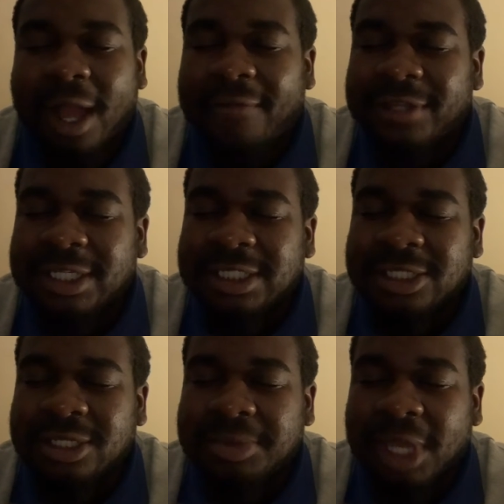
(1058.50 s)
this is
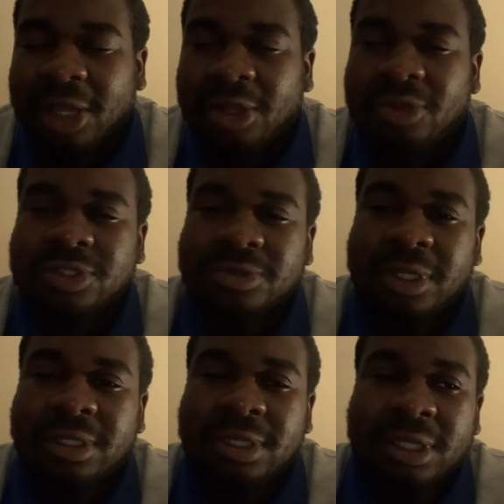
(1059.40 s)
going to be a close
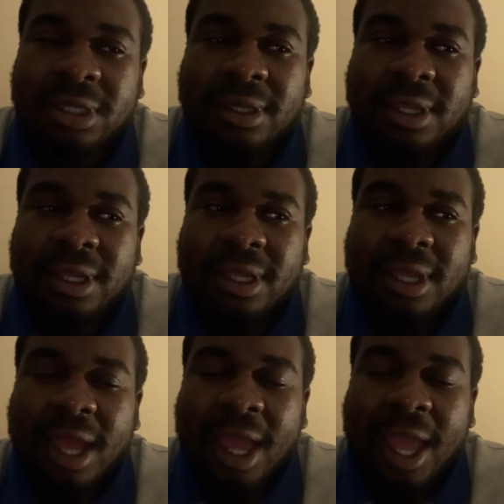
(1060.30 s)
one.
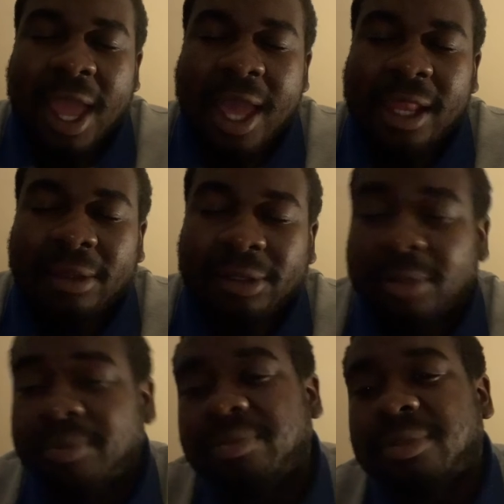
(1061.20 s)
And I'm going
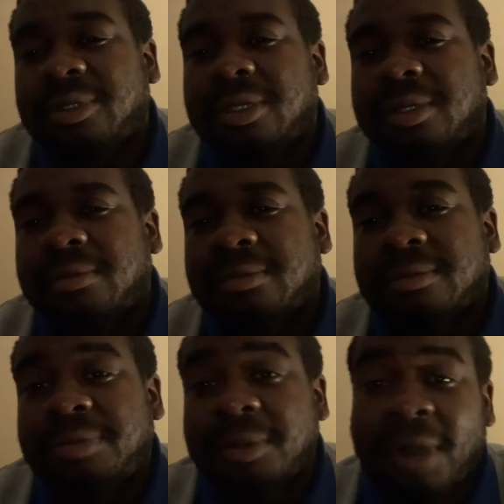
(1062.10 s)
to
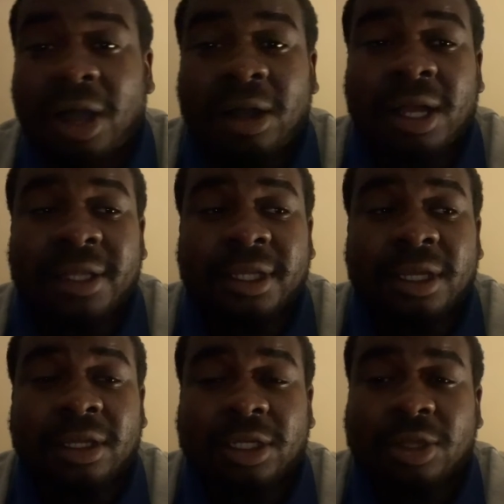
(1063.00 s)
put my heart out there.
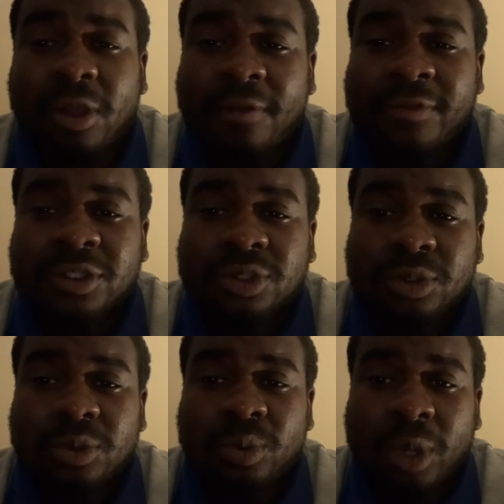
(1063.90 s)
I'm going to go over
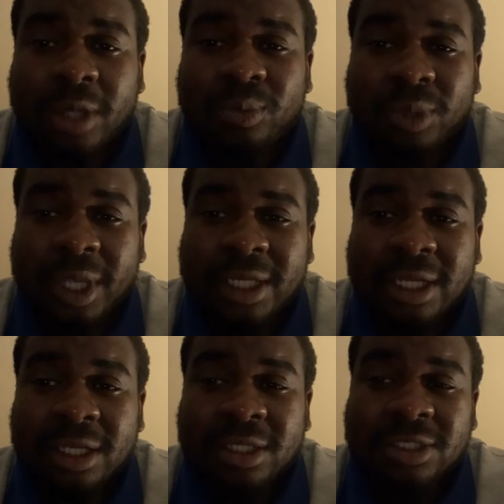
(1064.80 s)
2-1 win
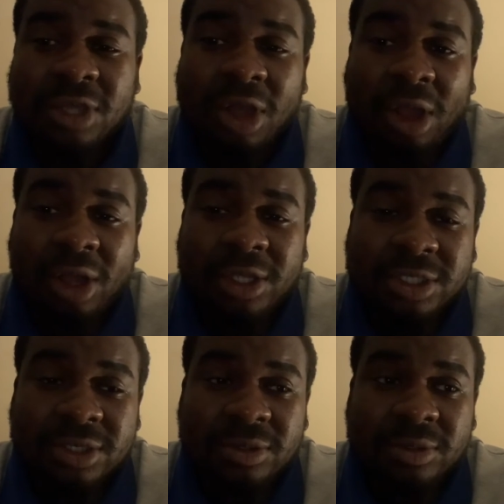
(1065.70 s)
to
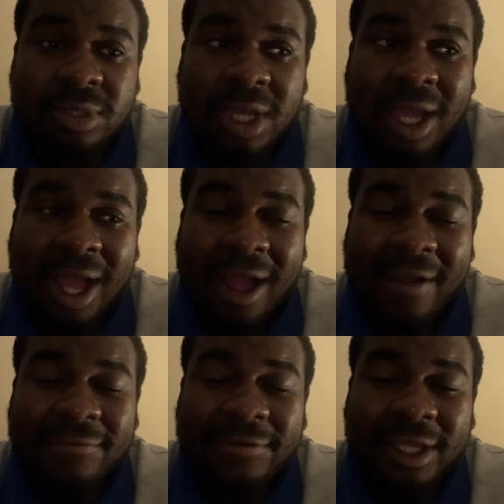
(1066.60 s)
Arsenal. I
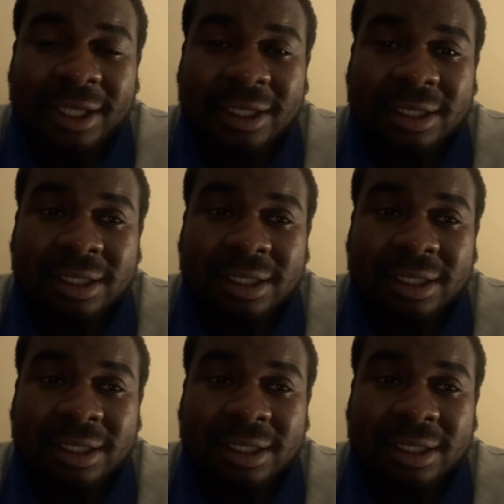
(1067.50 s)
think